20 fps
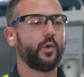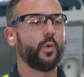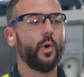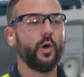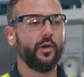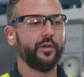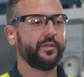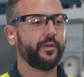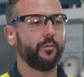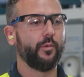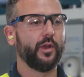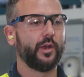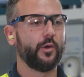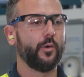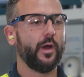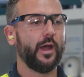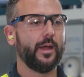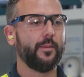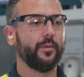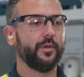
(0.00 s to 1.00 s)
our quality
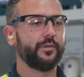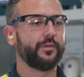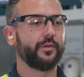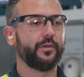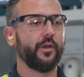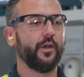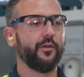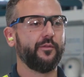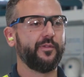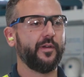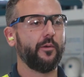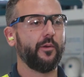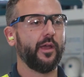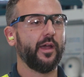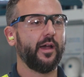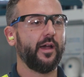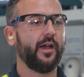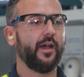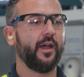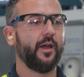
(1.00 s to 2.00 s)
requirements are, are, very
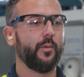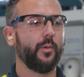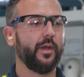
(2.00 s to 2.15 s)
high.